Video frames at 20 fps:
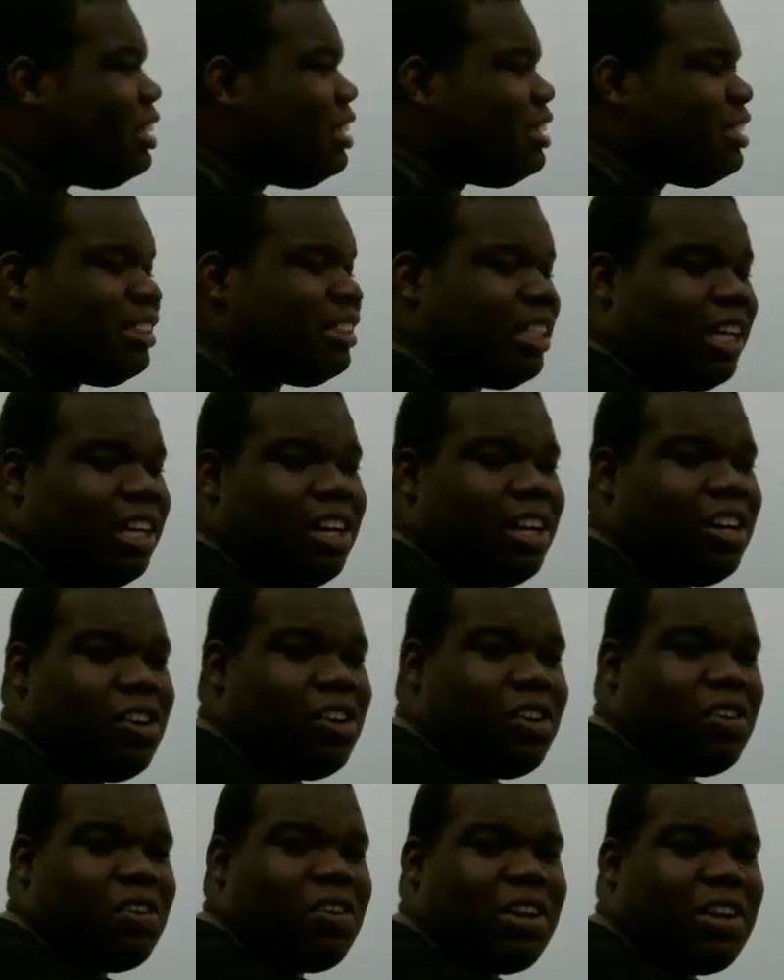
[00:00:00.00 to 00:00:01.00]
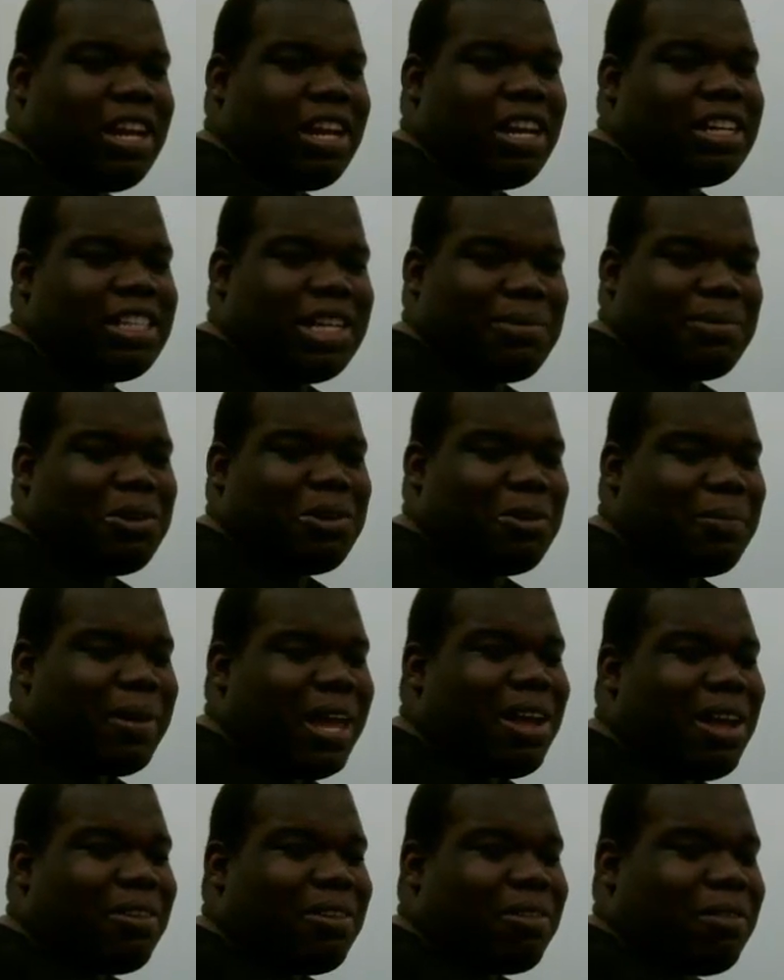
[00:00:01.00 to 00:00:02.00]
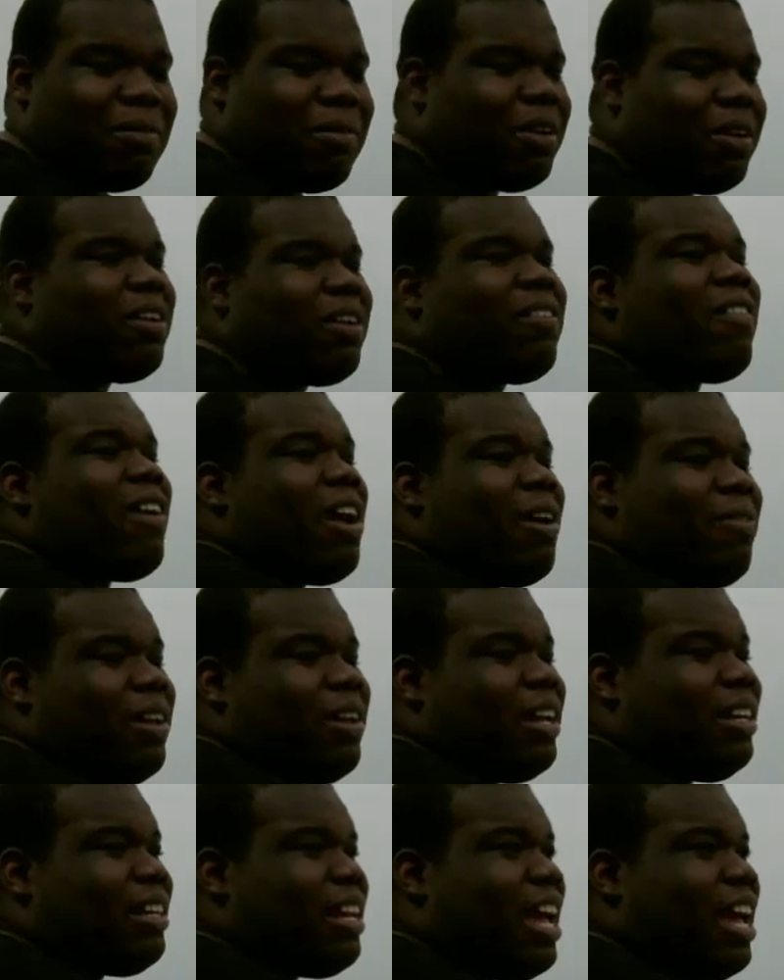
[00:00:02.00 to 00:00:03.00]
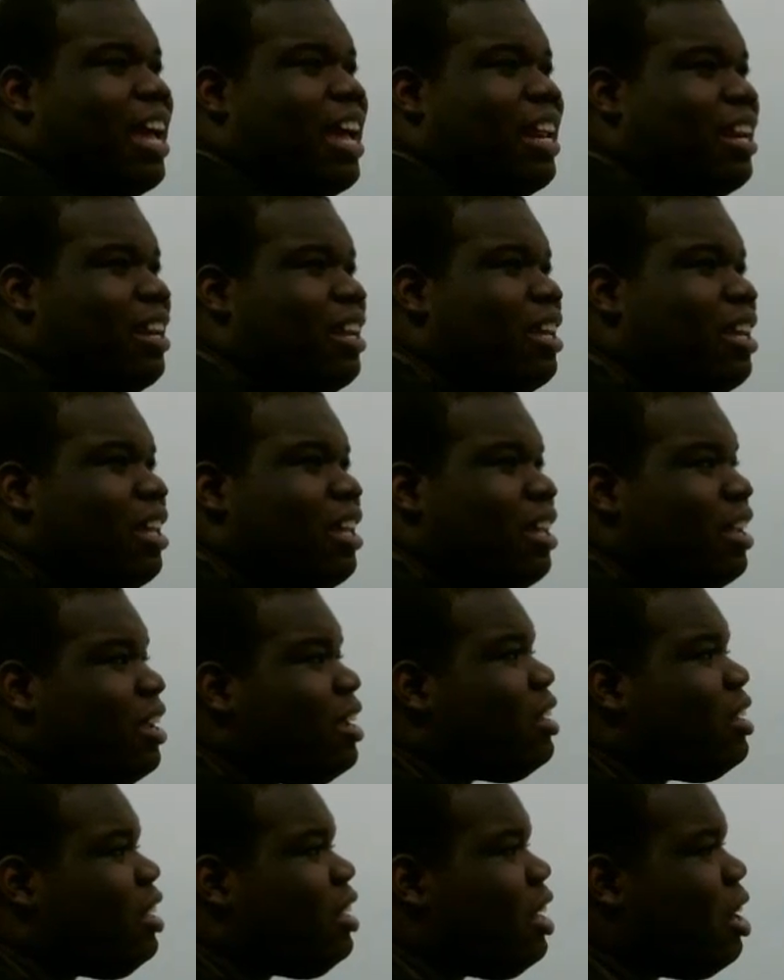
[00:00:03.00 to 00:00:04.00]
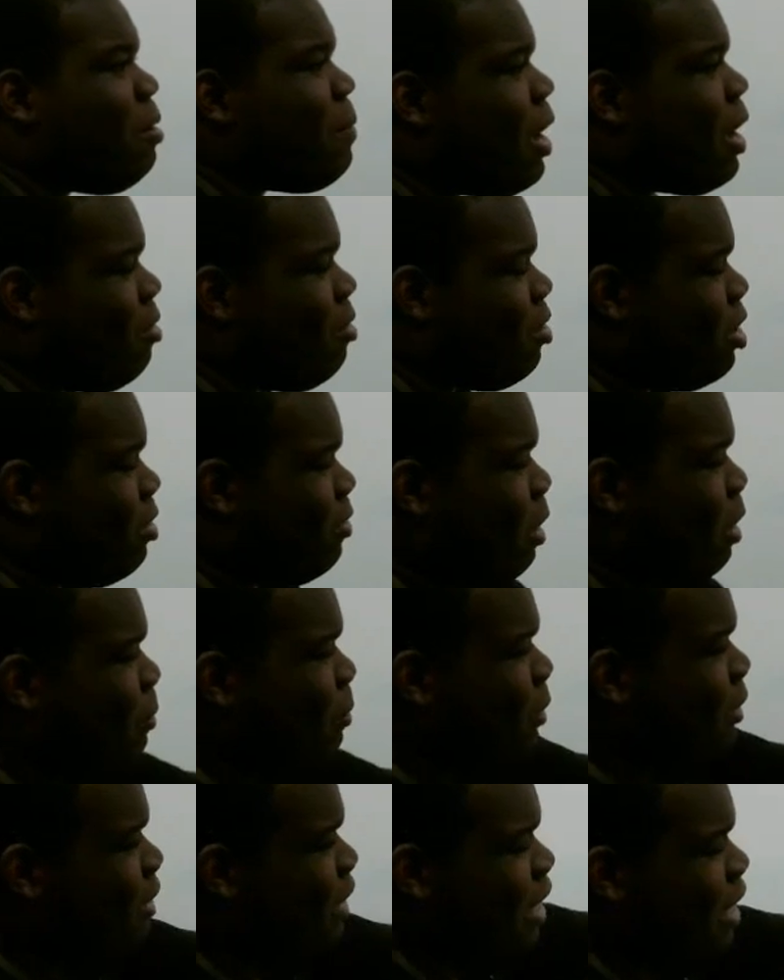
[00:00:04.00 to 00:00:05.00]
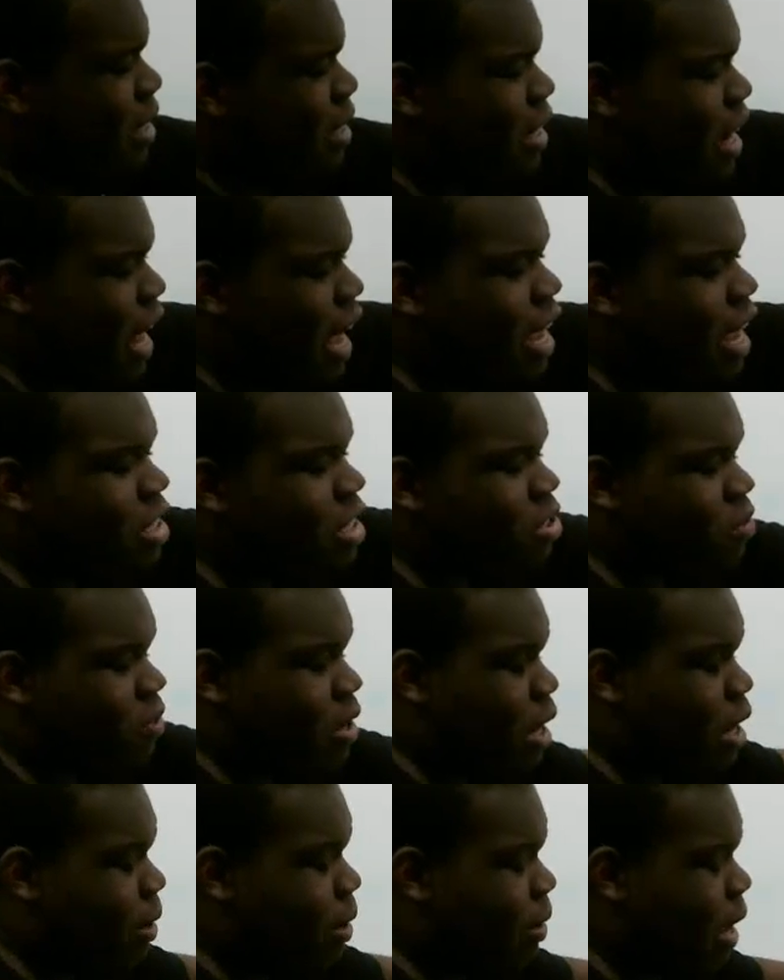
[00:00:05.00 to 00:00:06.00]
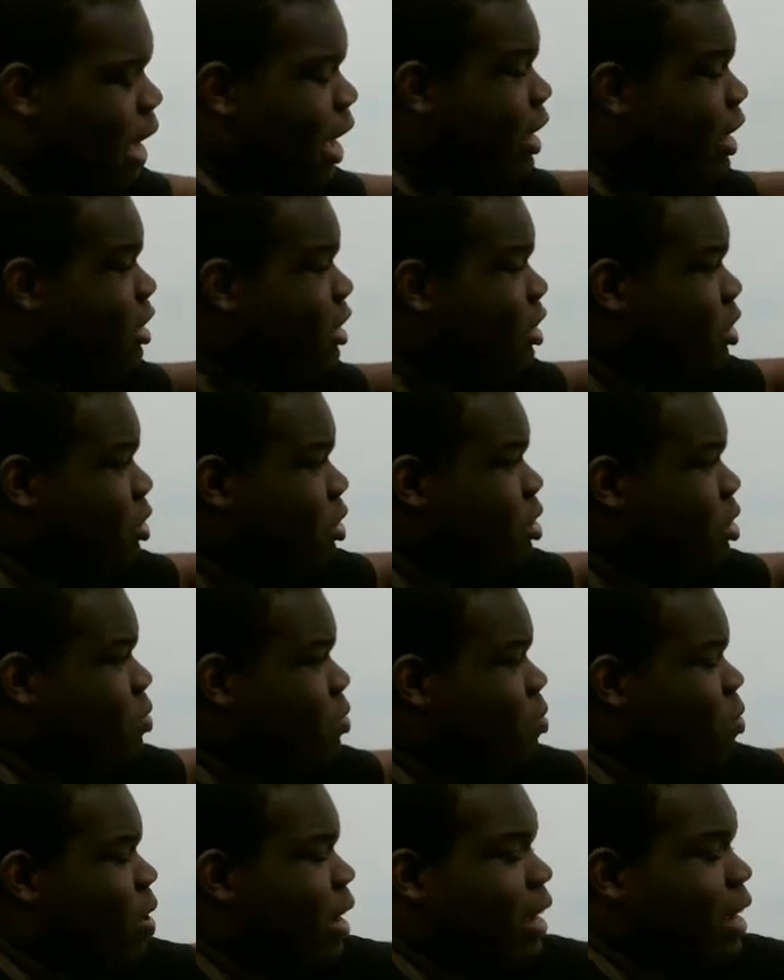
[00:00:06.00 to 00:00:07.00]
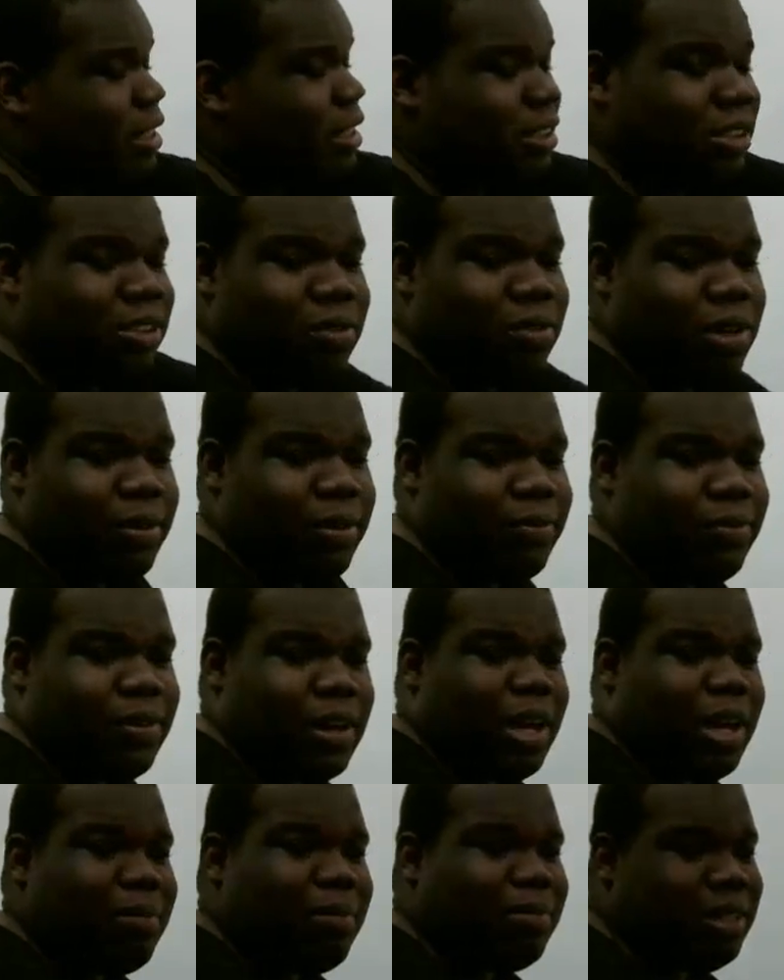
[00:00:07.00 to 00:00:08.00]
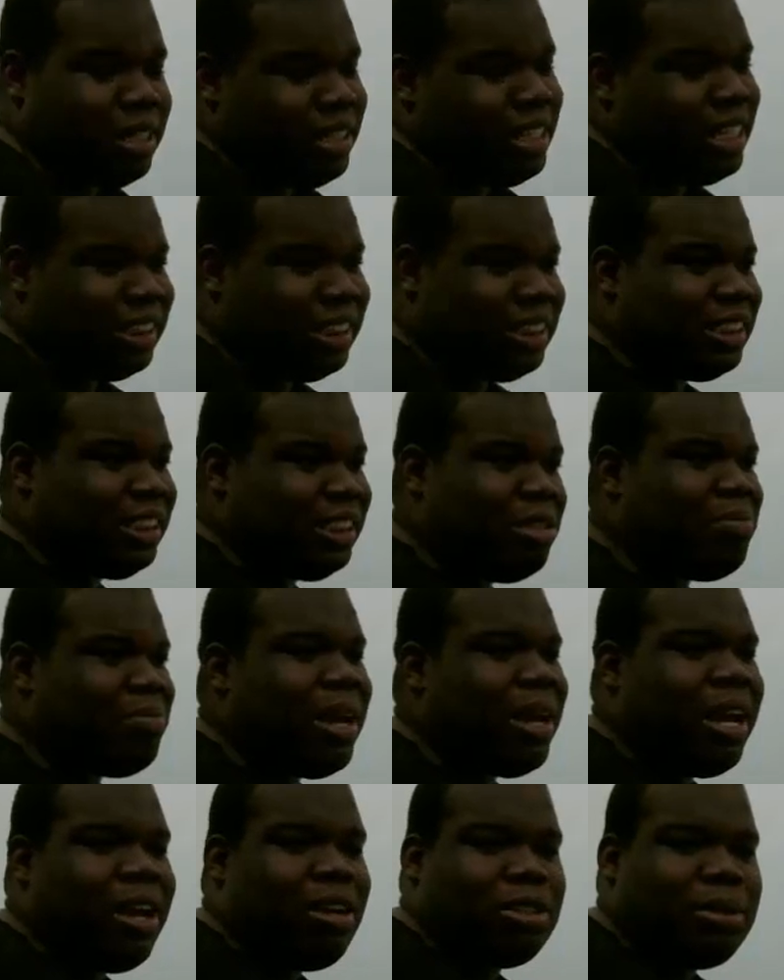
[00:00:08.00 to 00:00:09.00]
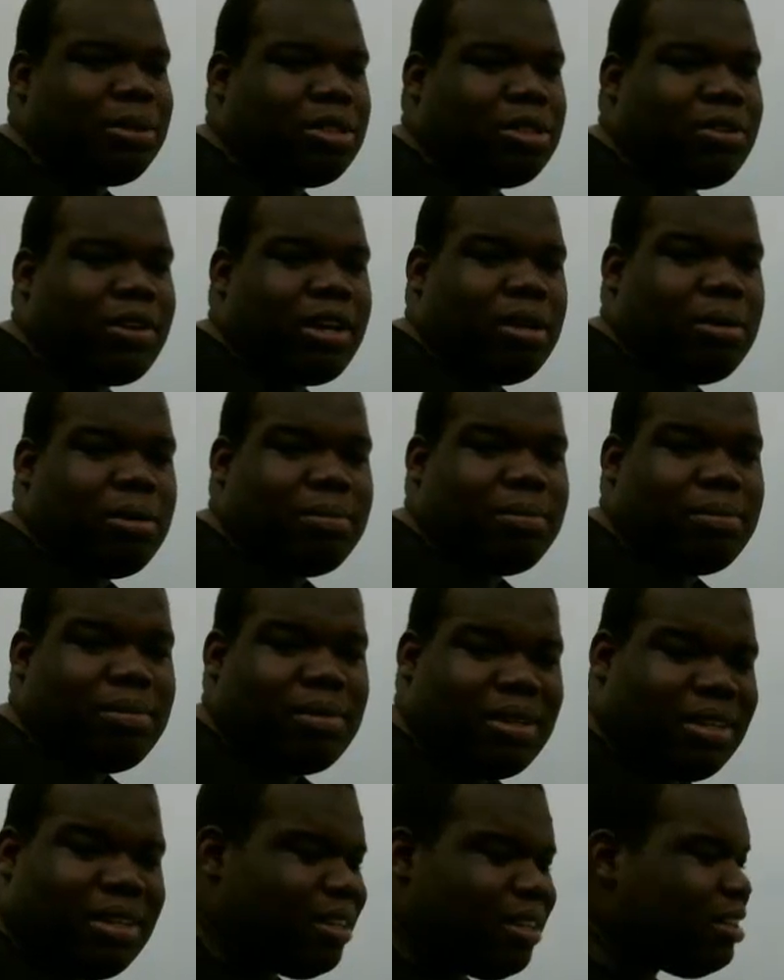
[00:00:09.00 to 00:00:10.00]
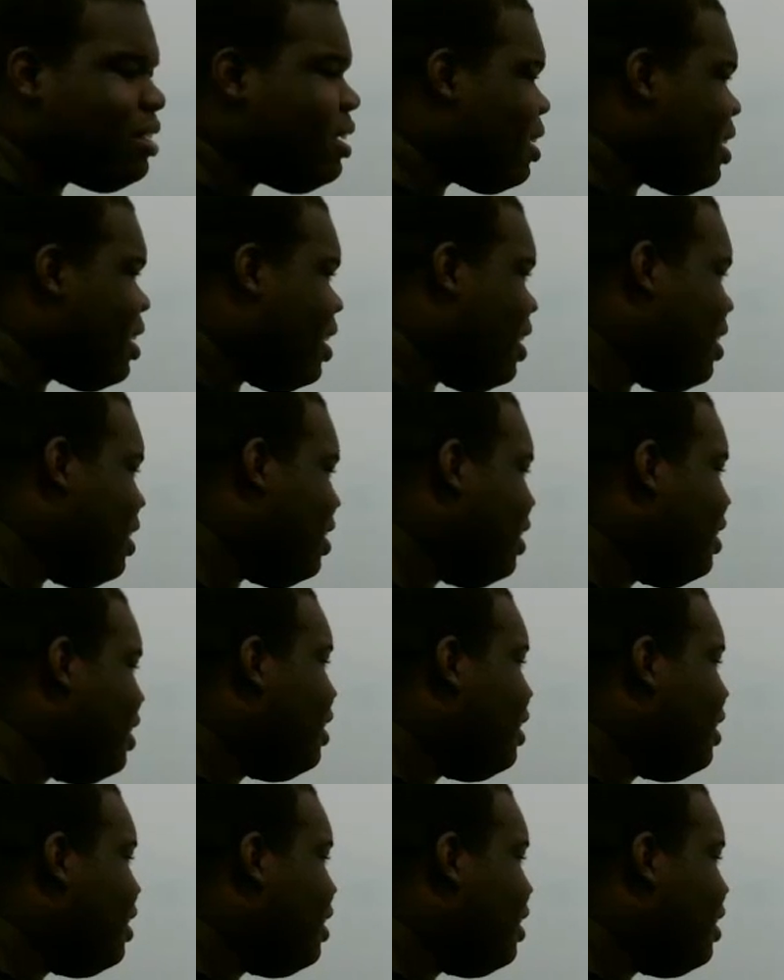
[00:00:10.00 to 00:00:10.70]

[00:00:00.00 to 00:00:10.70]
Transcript: So in a typical map graph like that, you might want to represent edge weights with the distance in miles between them. Okay,